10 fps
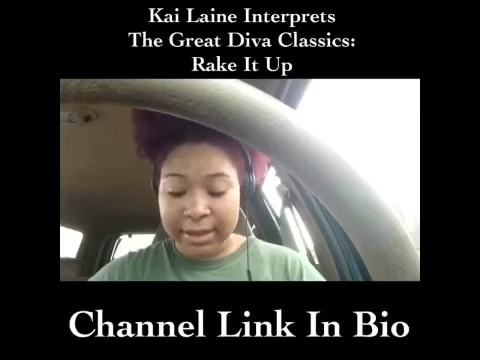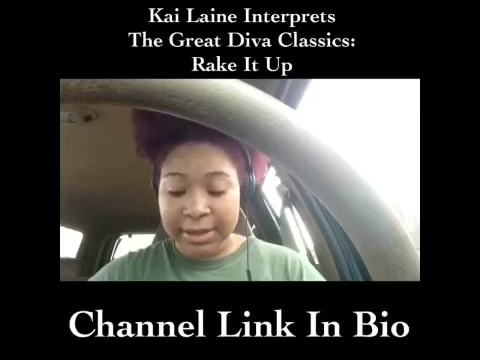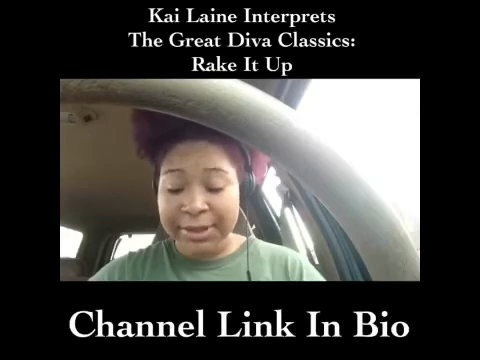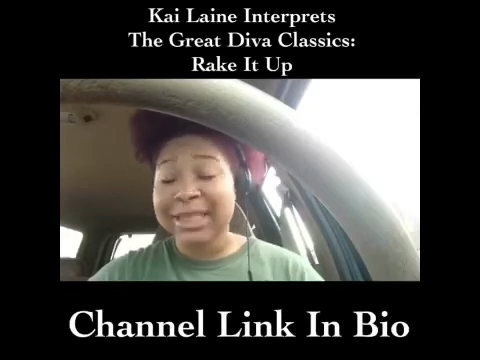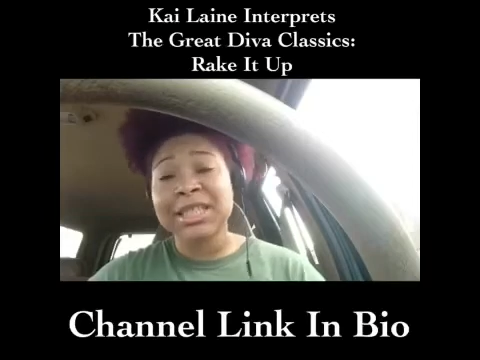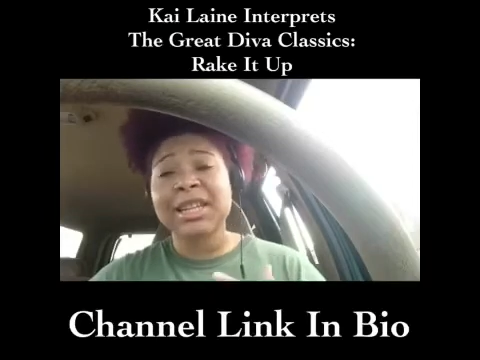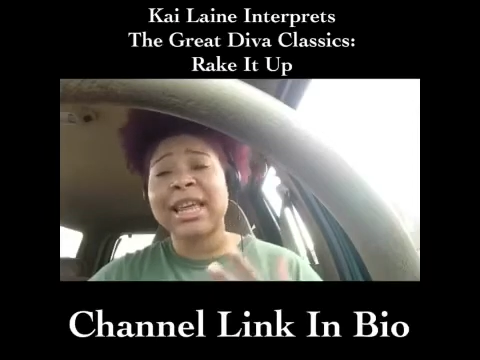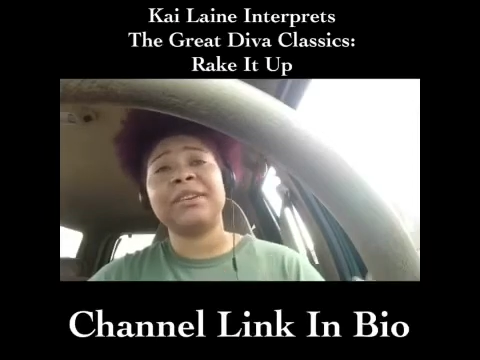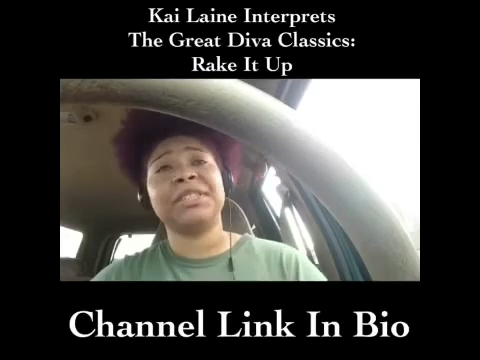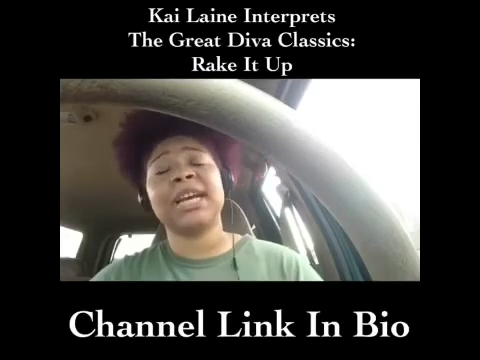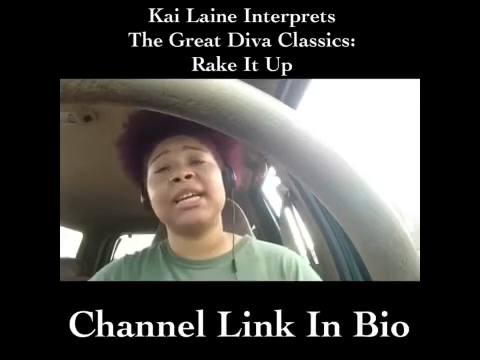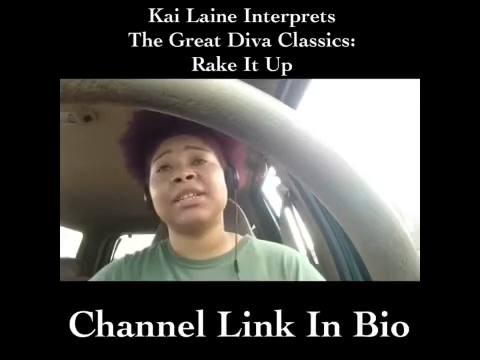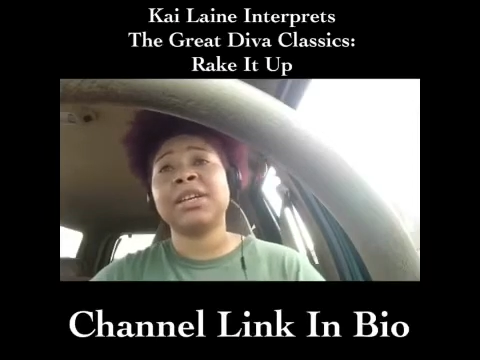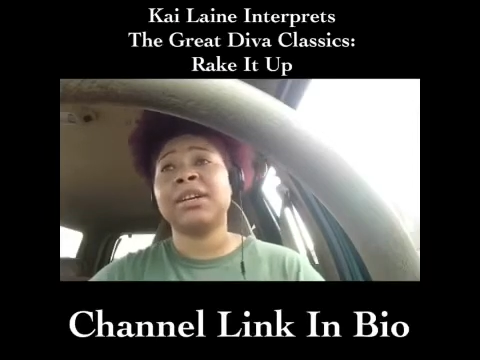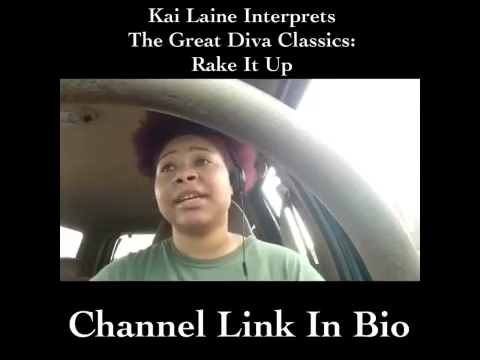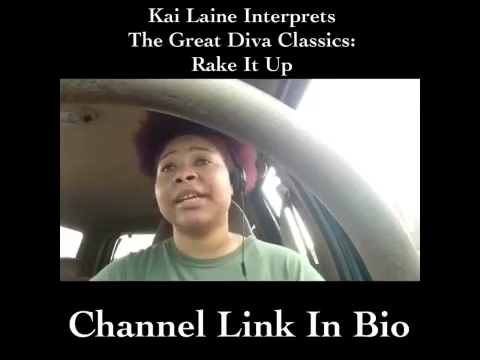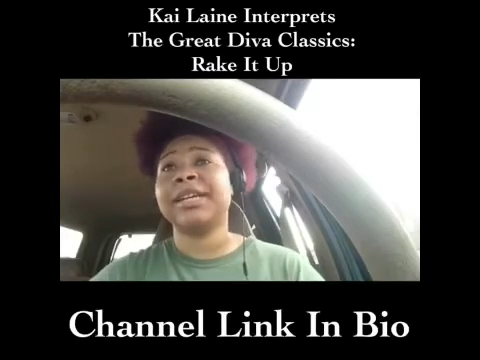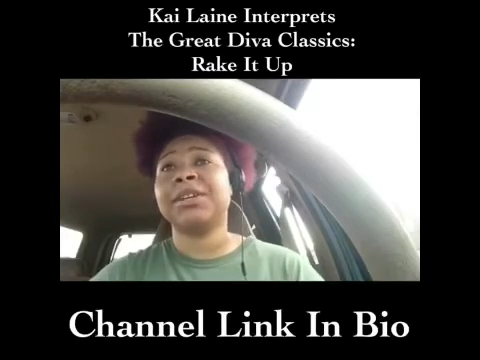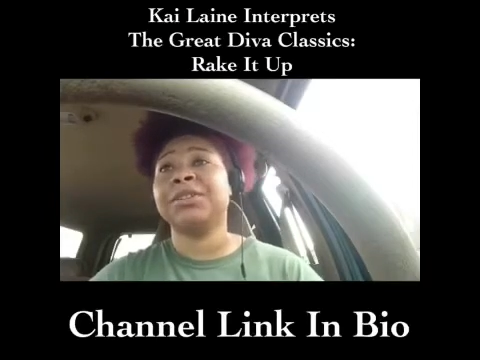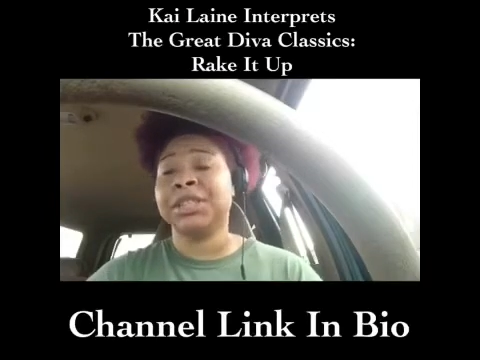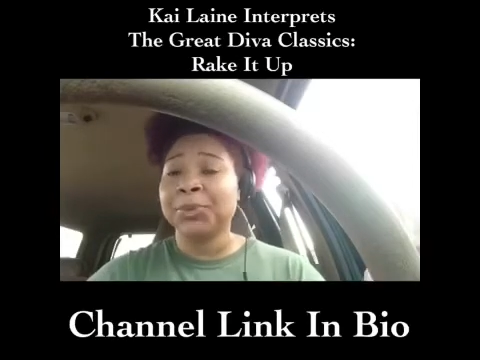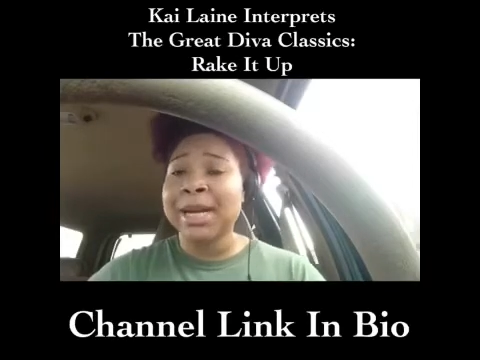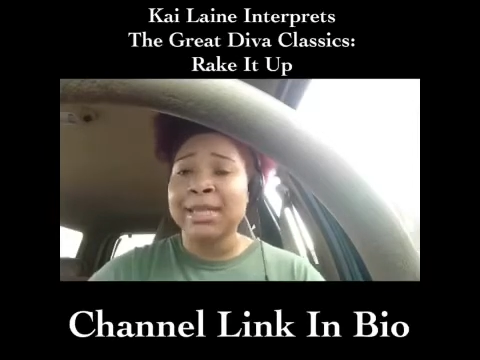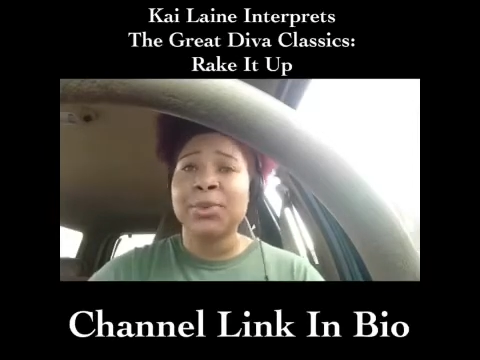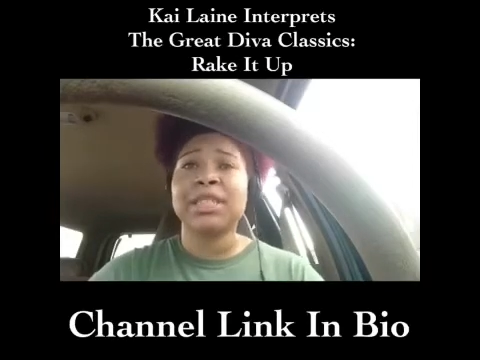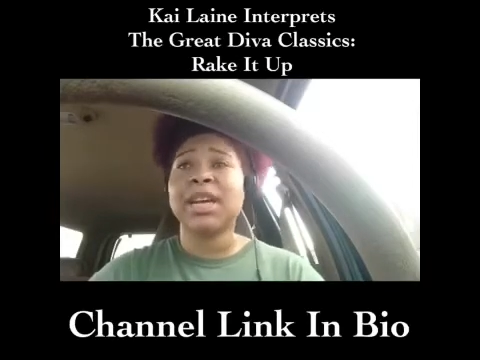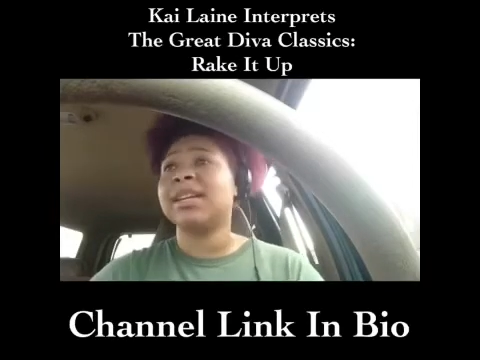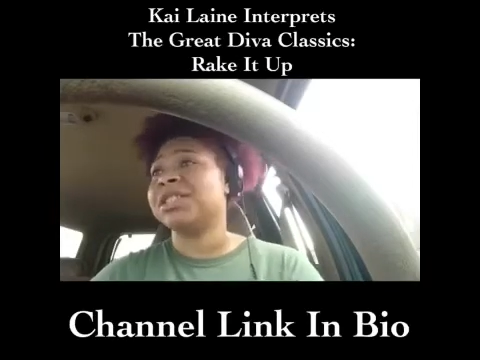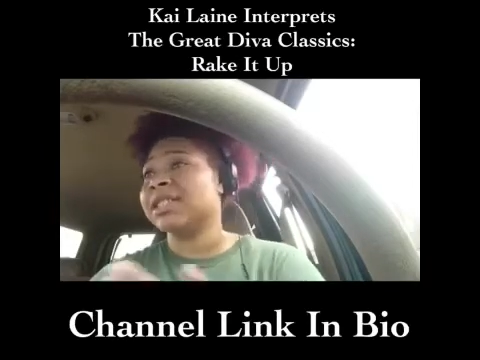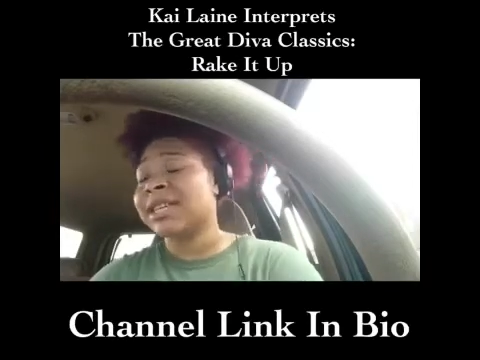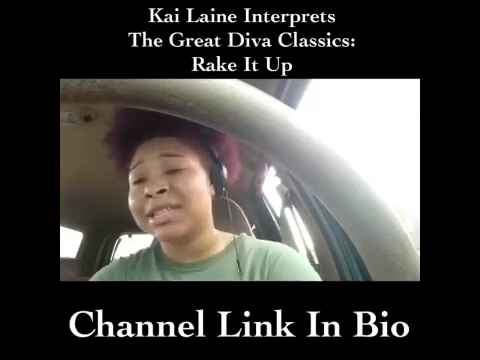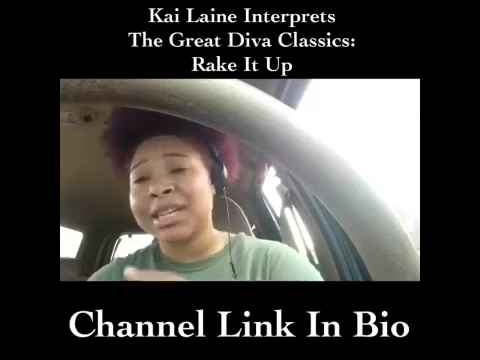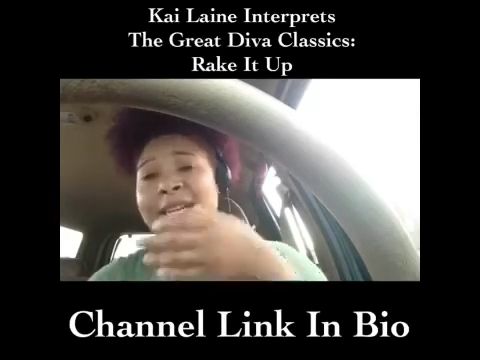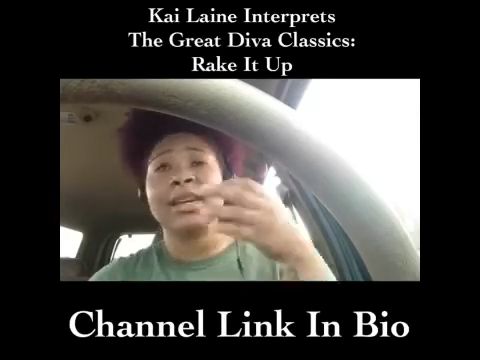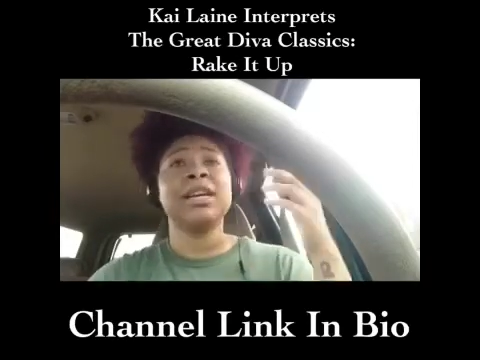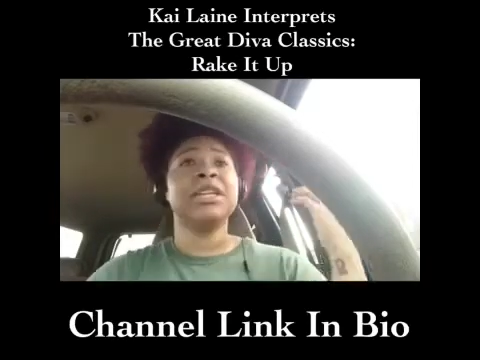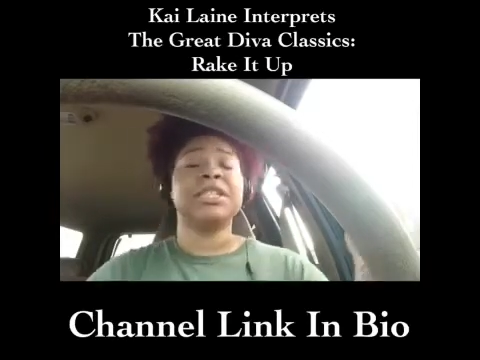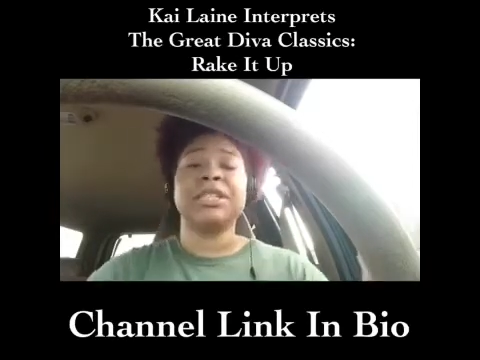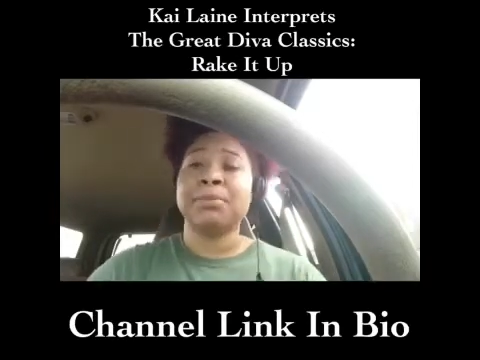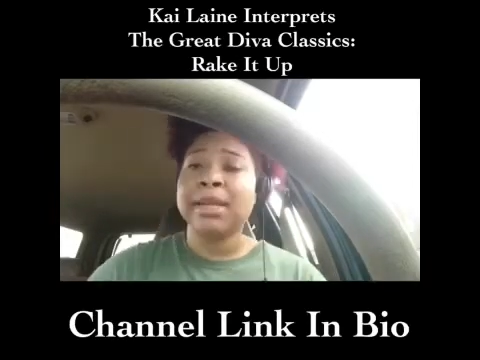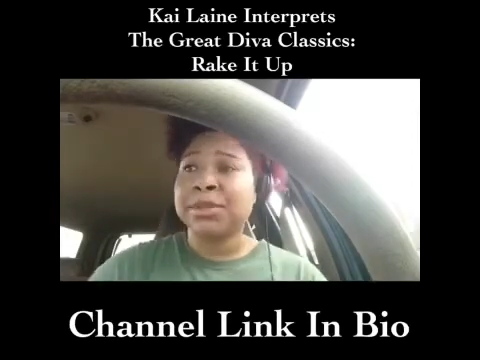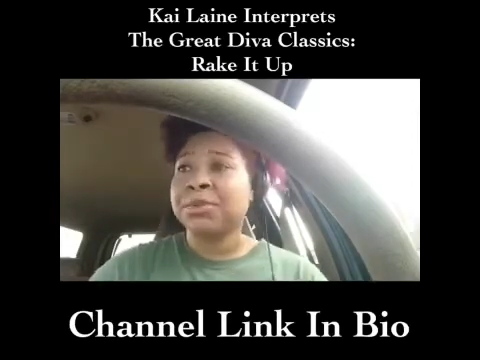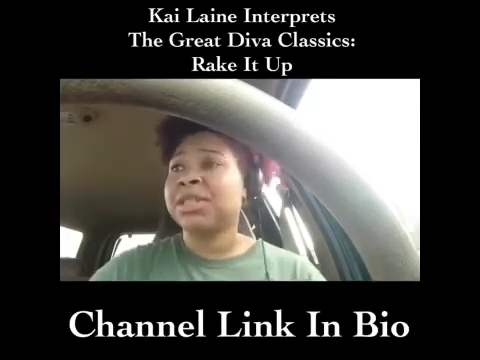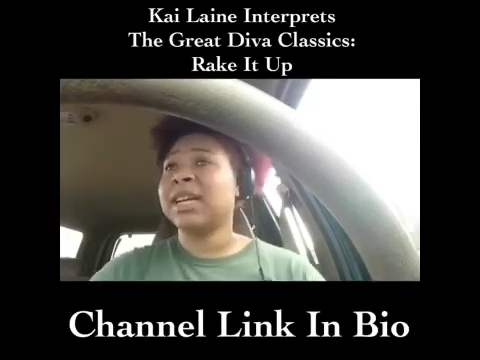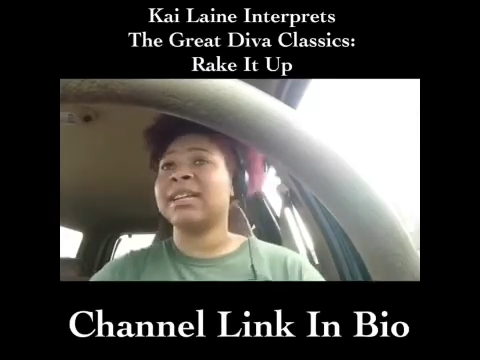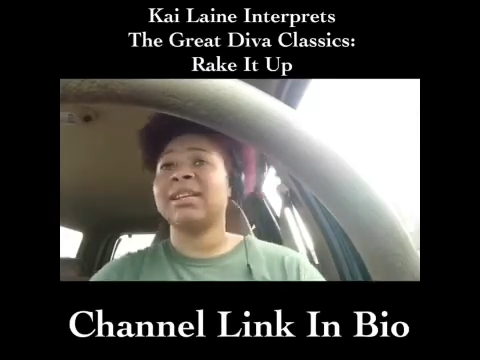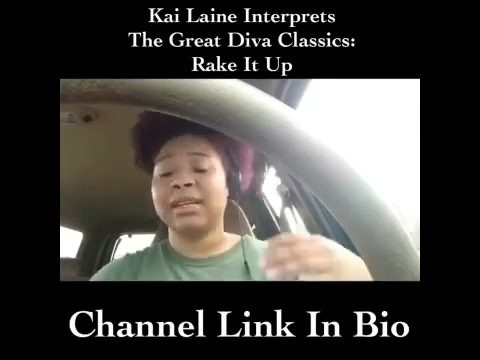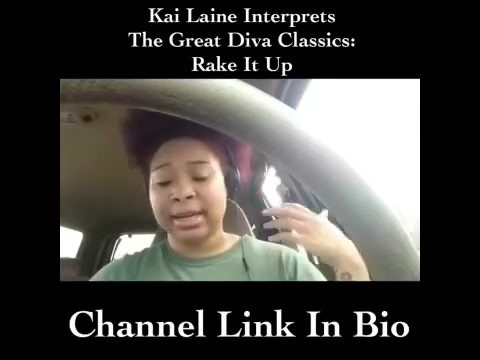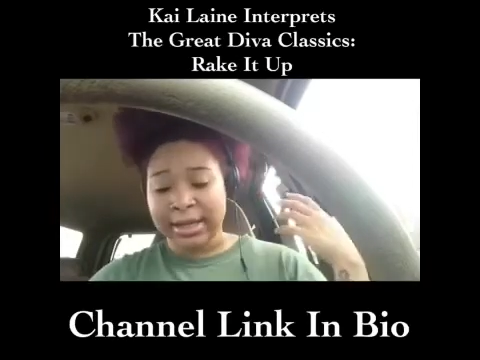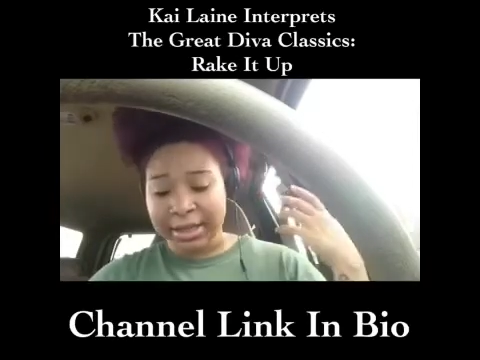So it's just a lot of China talk here. She's racing with China. She's in China. She's mixed with China.